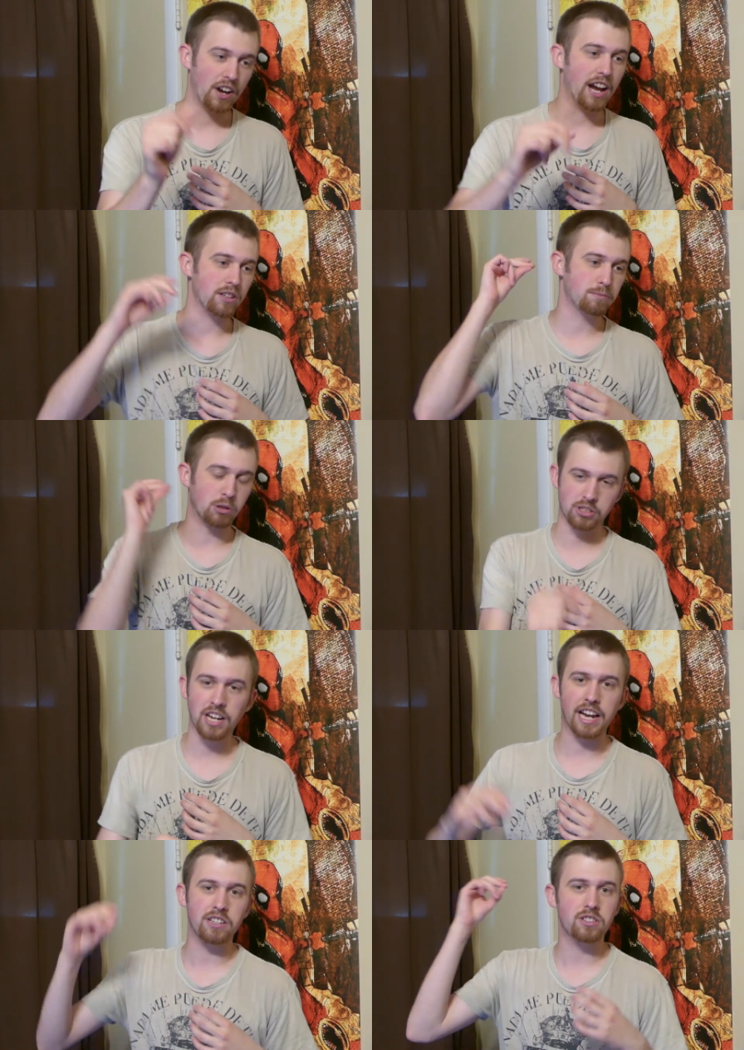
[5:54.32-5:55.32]
fast,
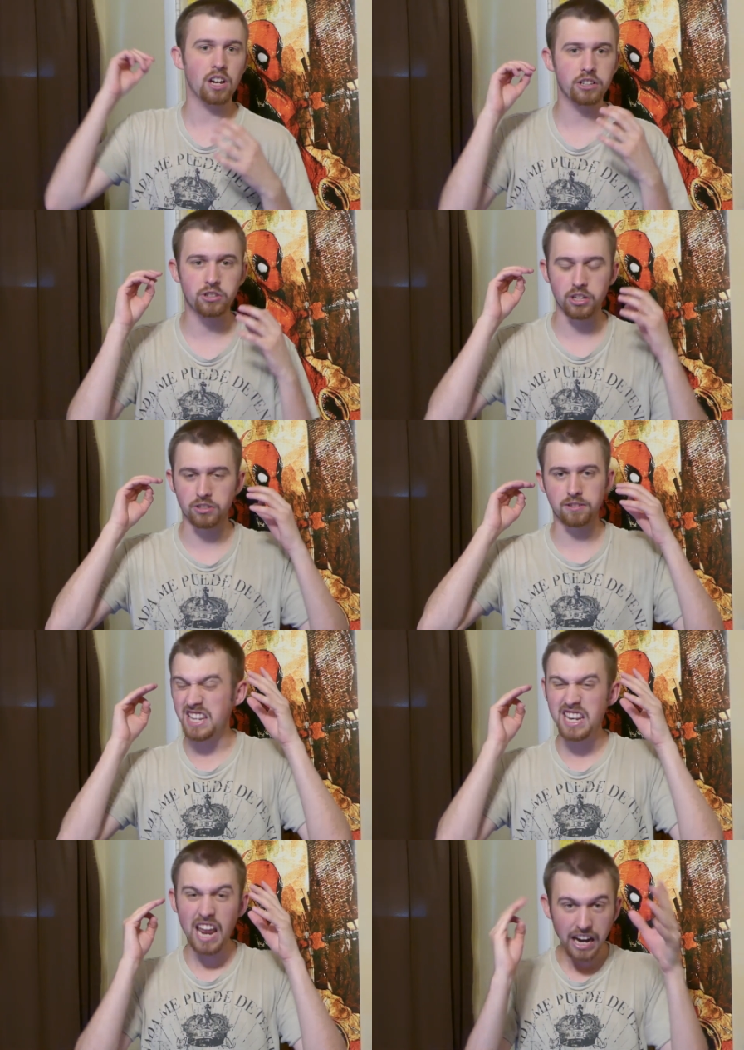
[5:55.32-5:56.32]
precise,
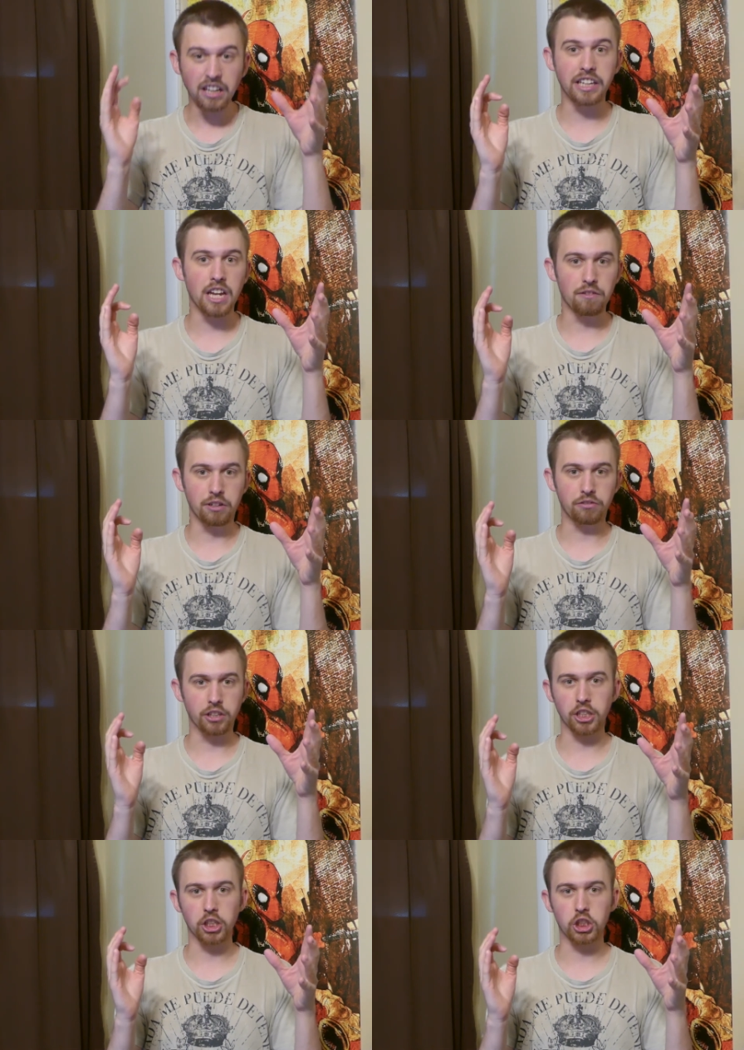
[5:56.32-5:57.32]
just nailing every
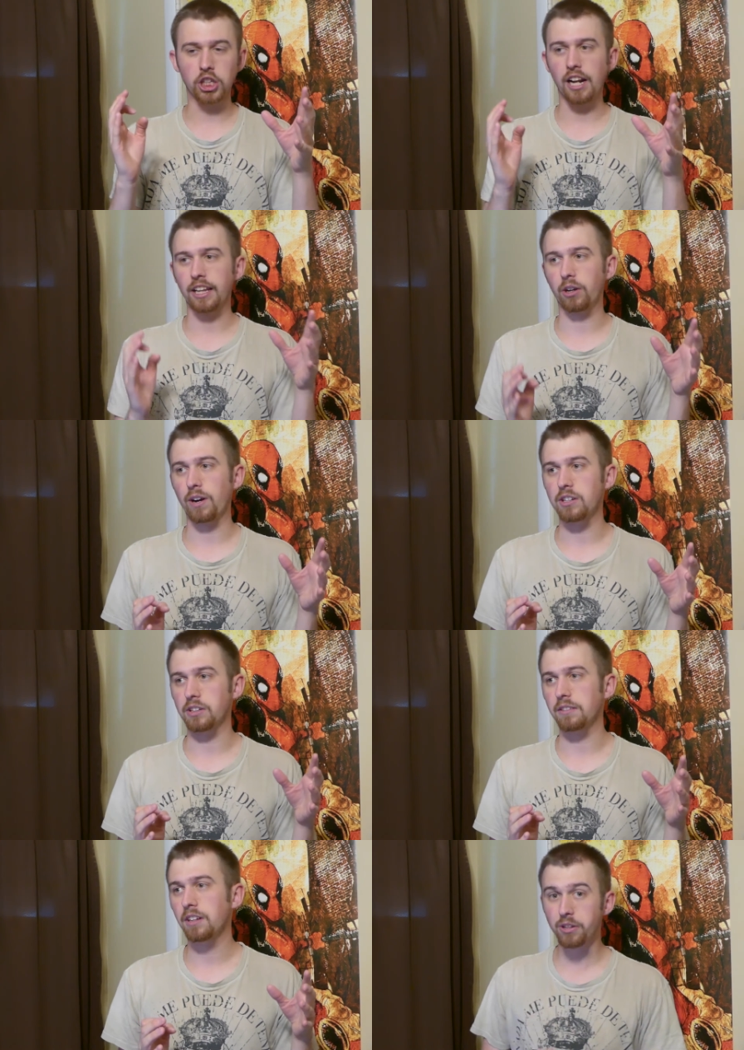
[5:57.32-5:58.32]
freaking shot like
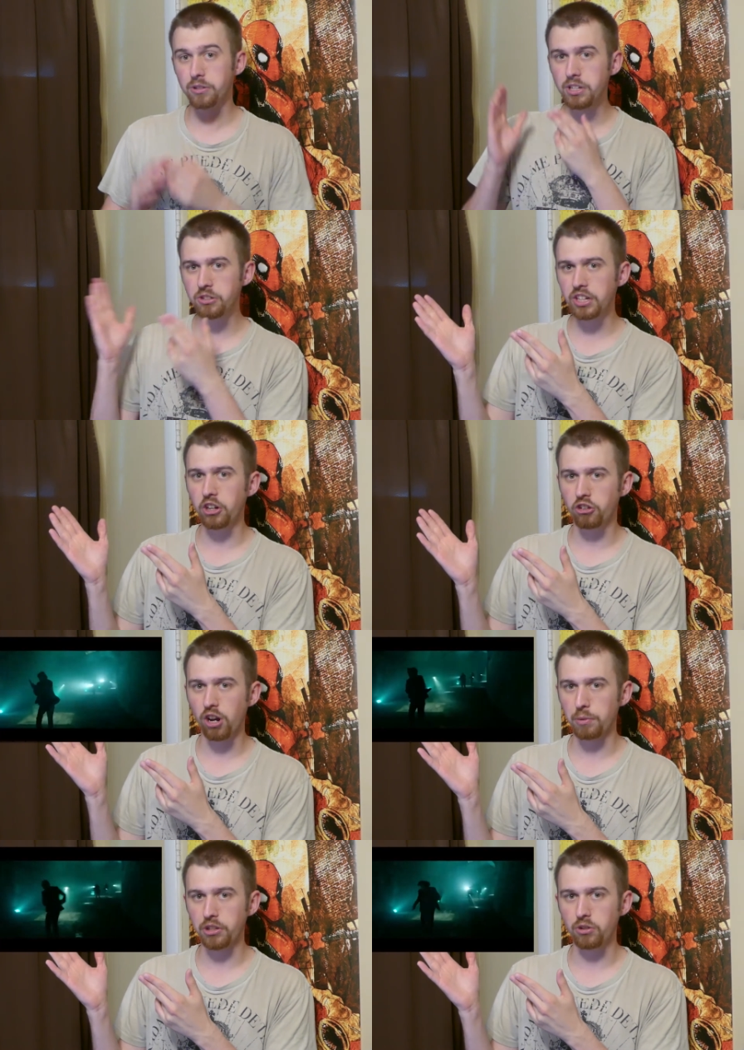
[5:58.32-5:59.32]
crazy. There's this scene in
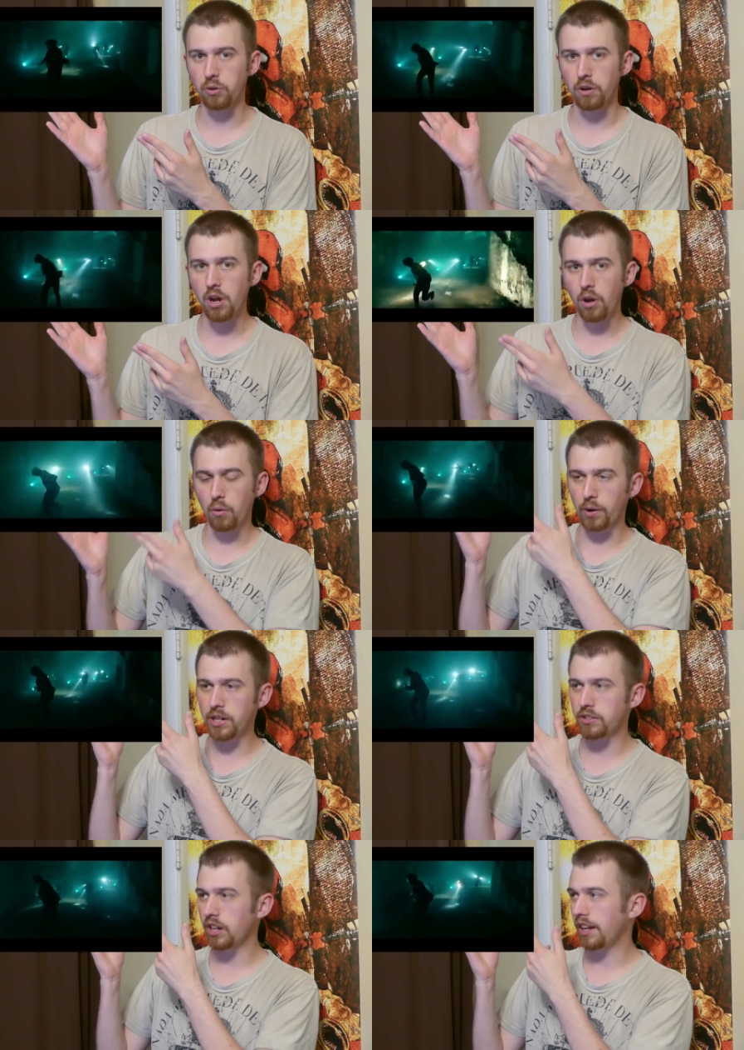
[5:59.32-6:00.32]
John Wick 2 where
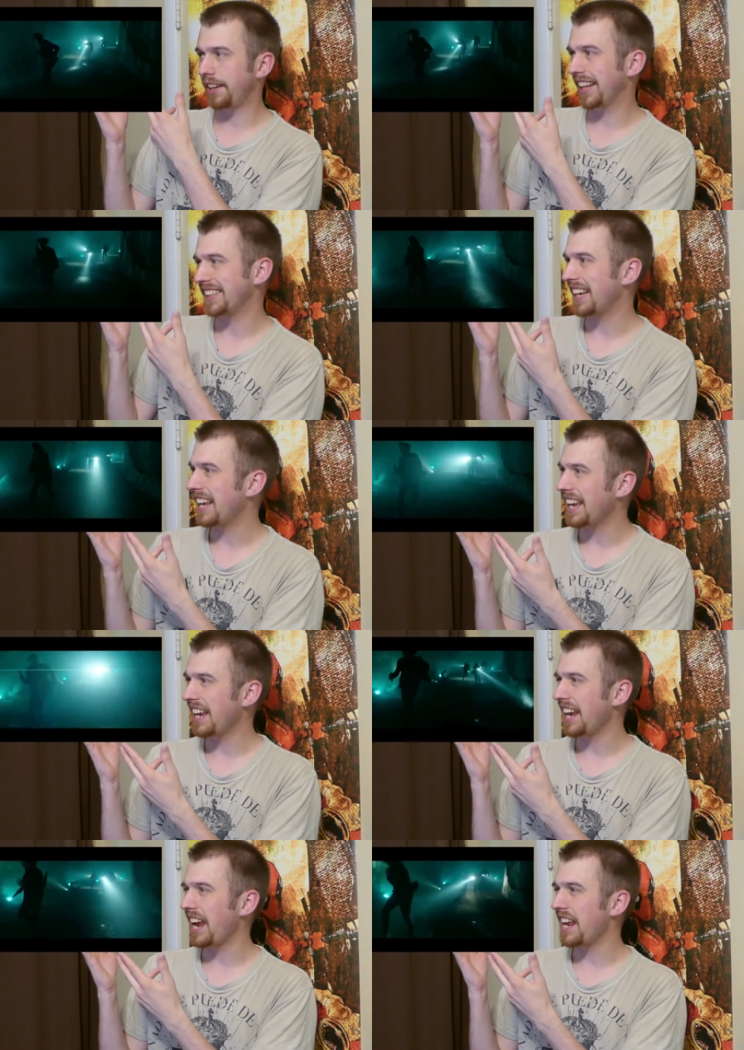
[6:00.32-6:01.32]
he's like
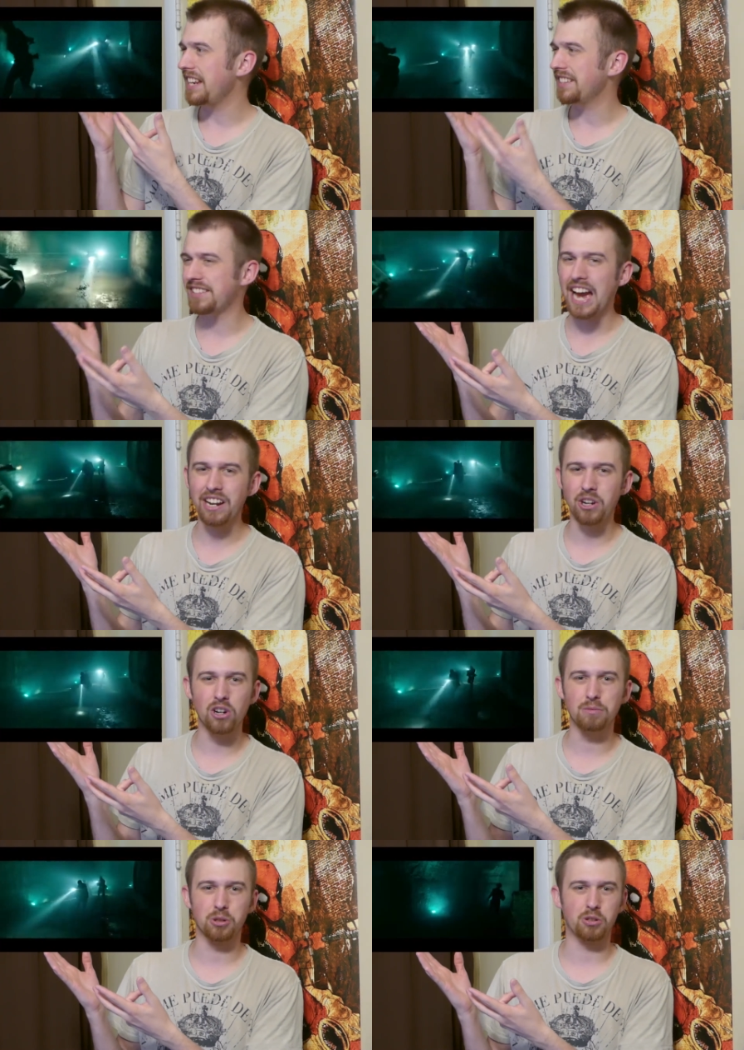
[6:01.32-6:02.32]
in these
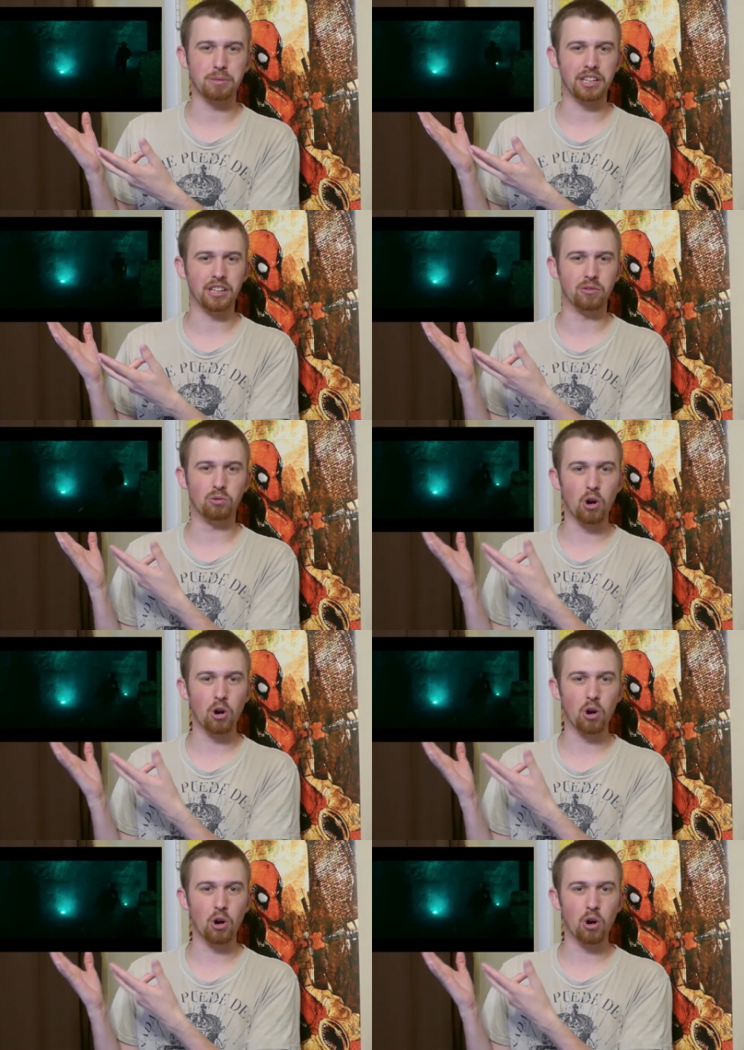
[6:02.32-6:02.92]
catacombs or something in